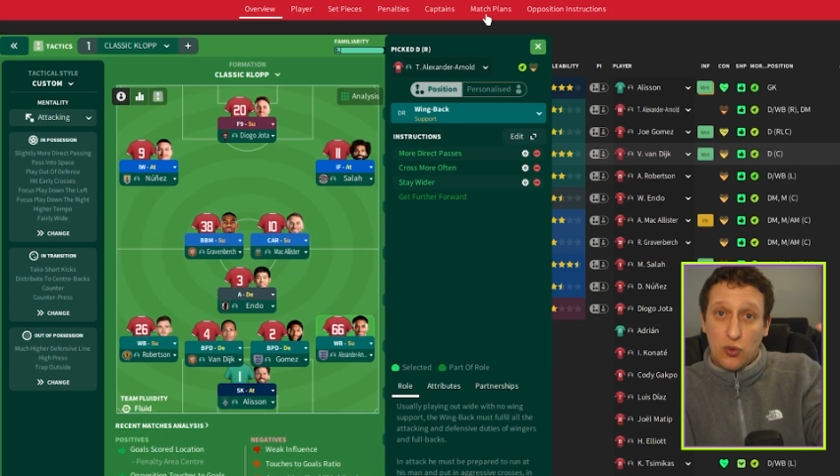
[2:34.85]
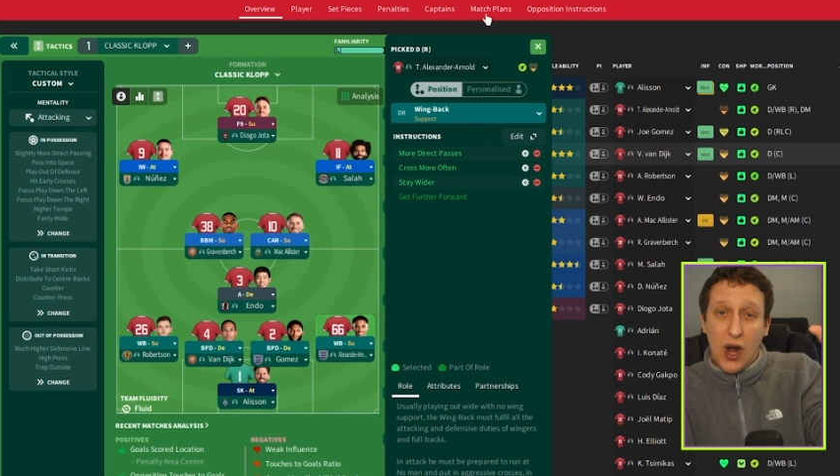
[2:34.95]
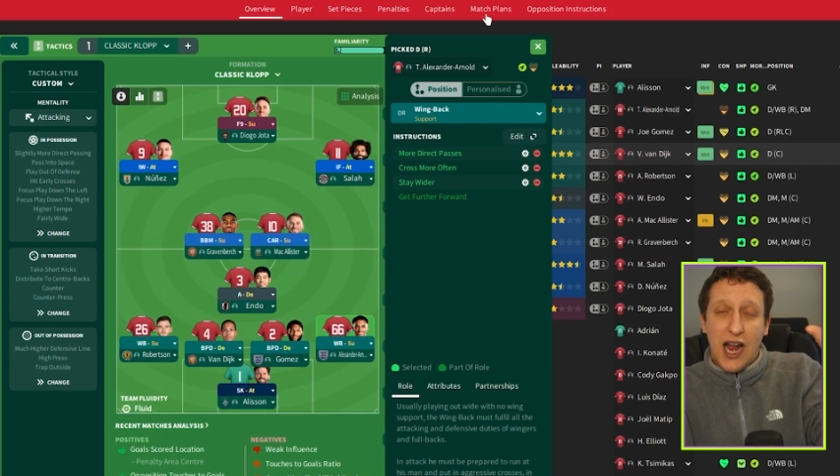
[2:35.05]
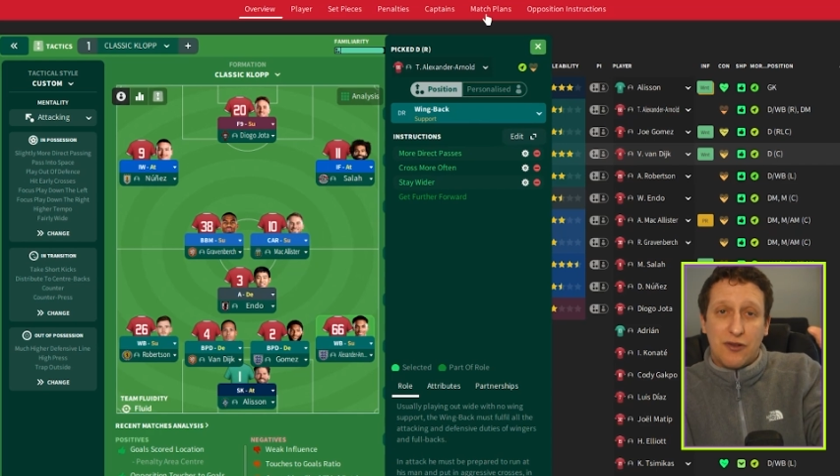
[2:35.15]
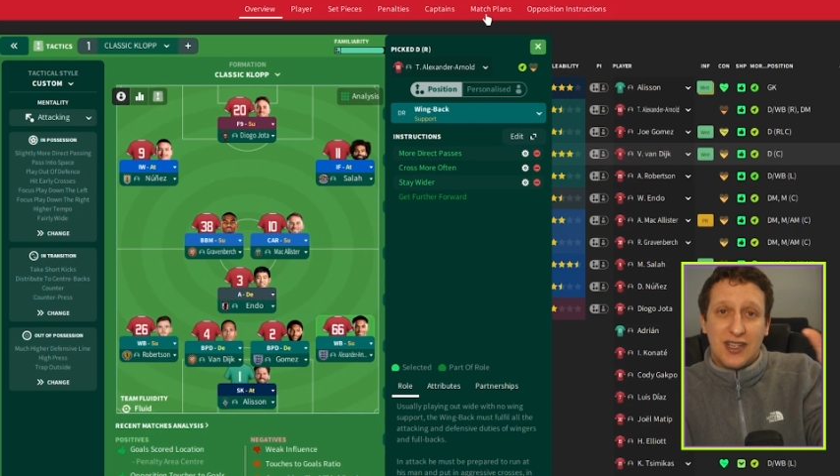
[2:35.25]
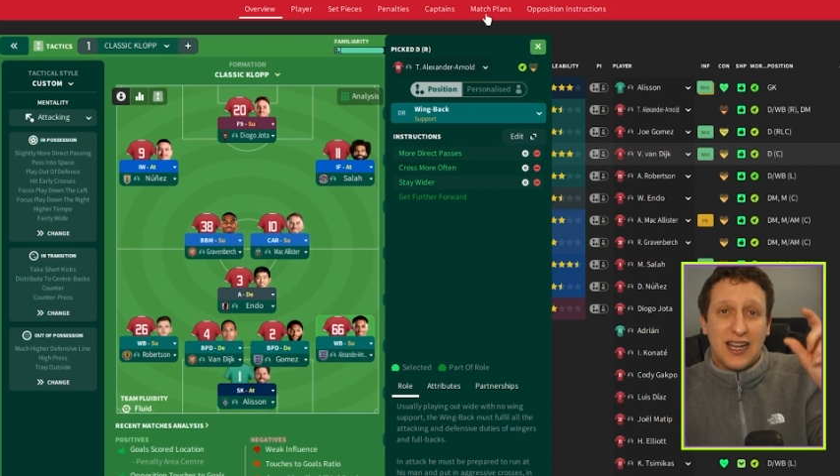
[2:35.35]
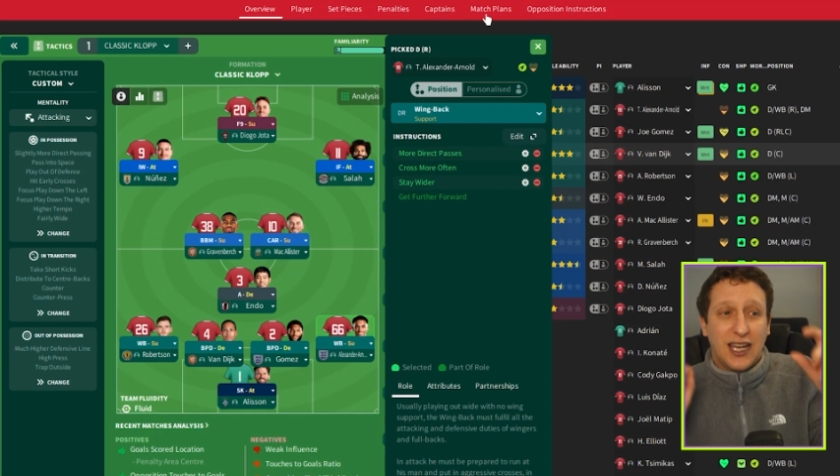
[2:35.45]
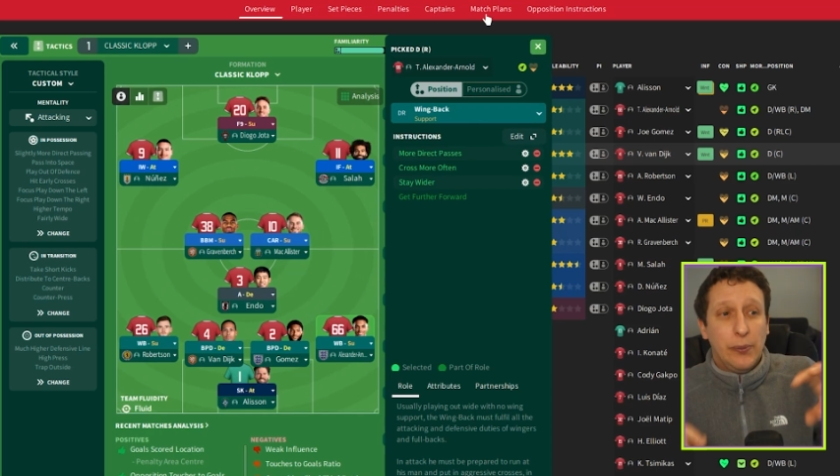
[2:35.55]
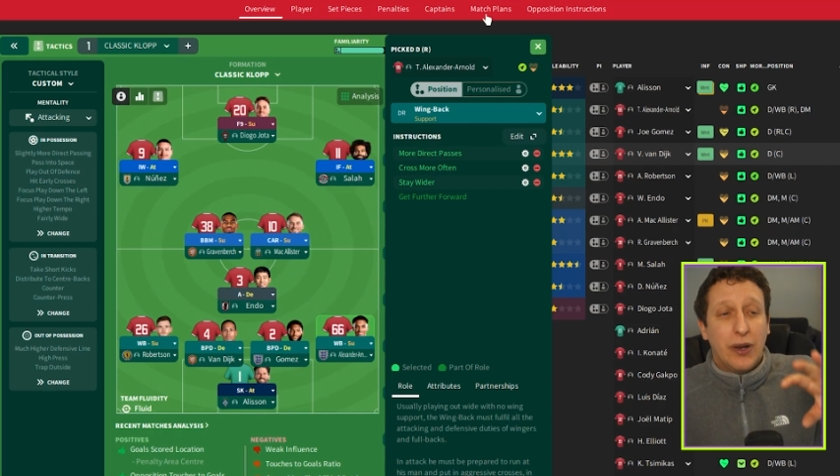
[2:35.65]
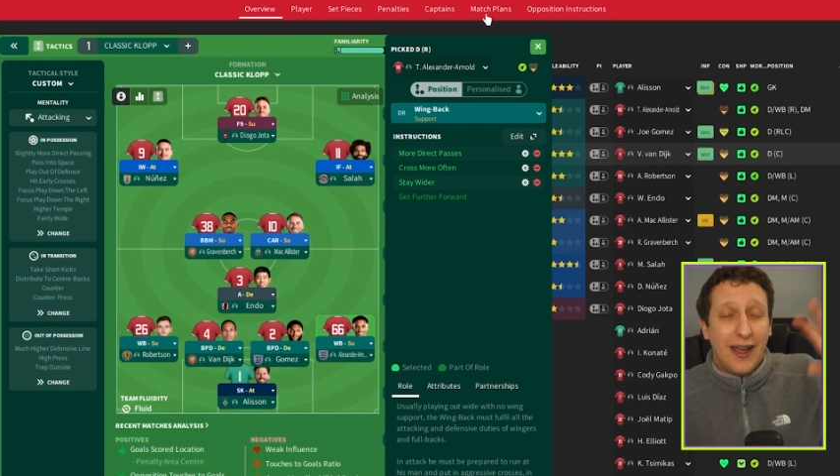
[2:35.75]
wider
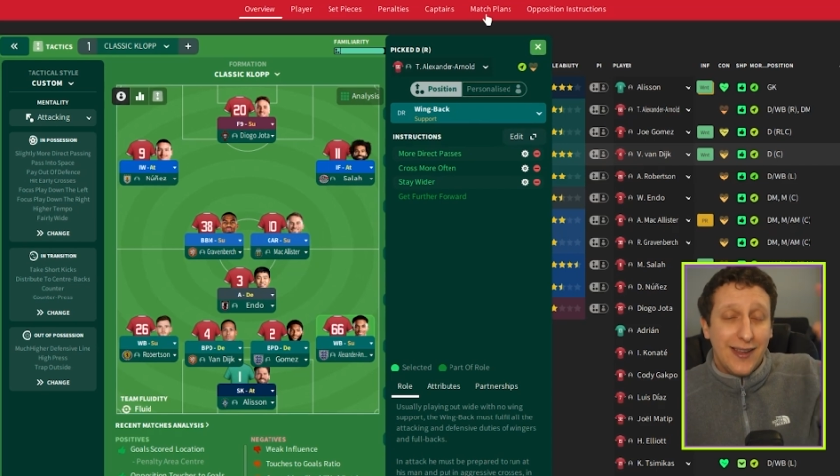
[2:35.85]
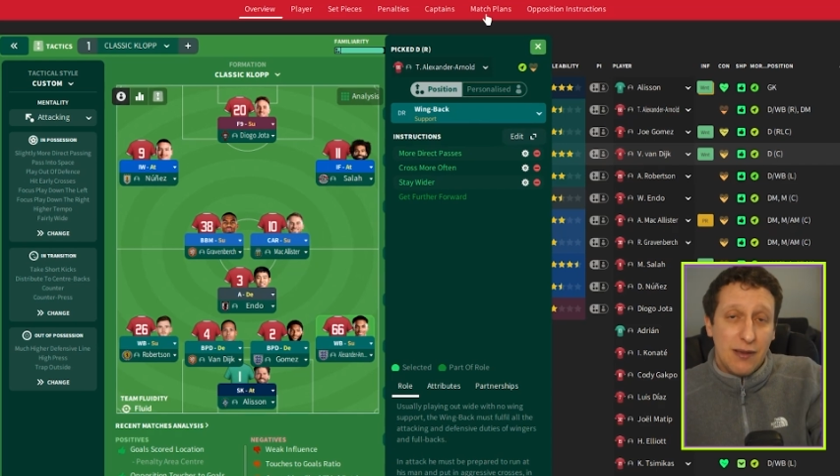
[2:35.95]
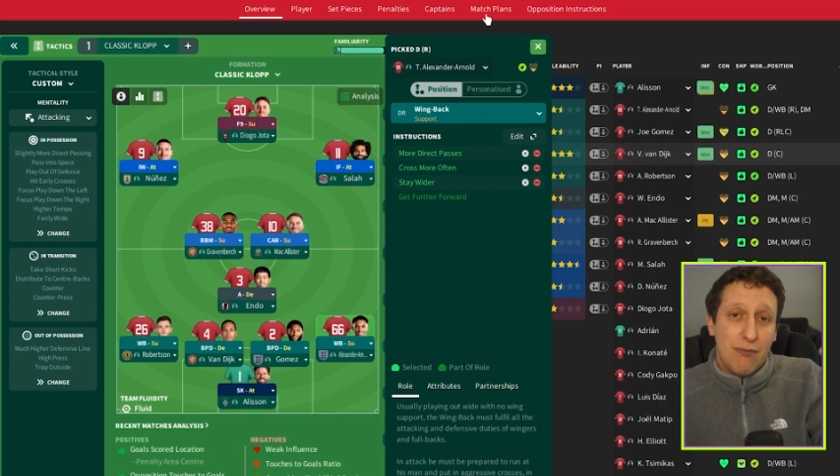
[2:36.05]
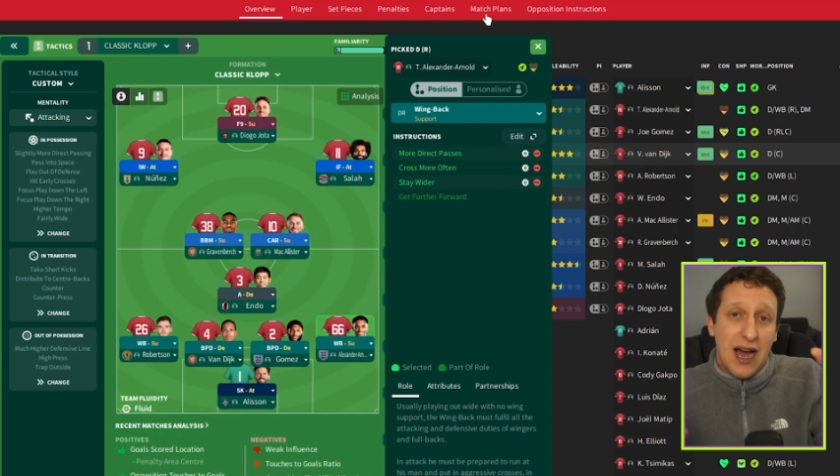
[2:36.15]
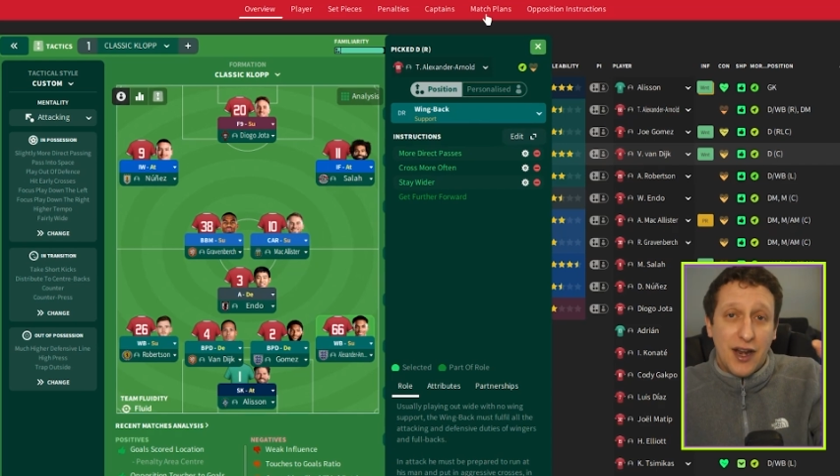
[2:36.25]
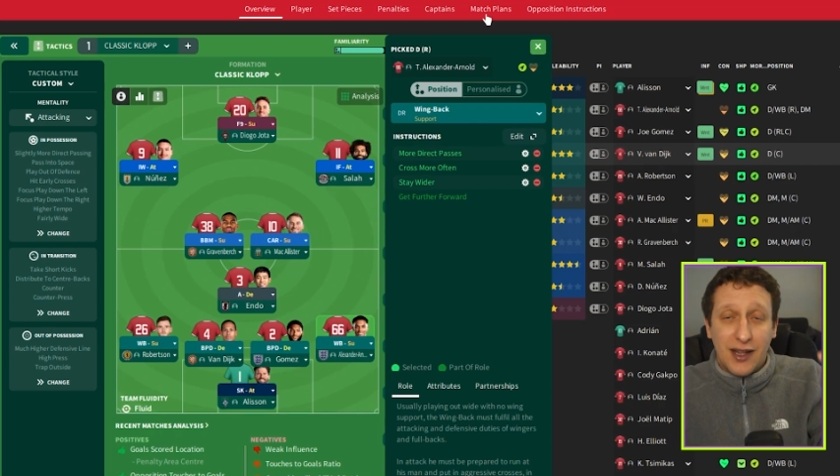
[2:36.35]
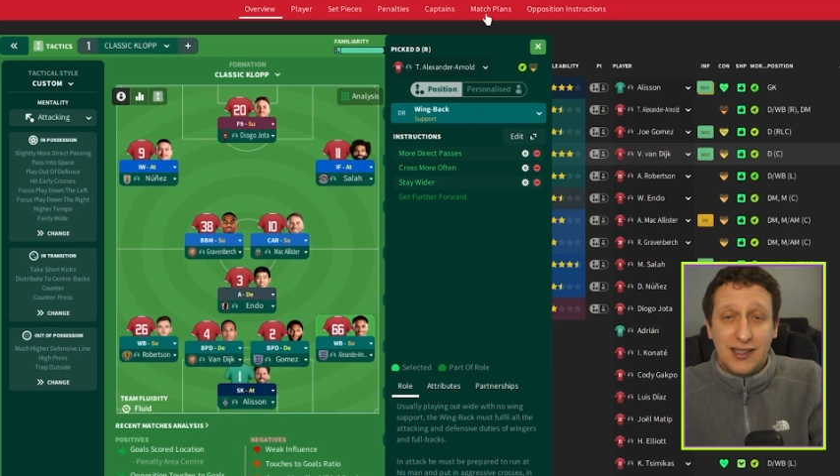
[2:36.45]
attacking players in Mane and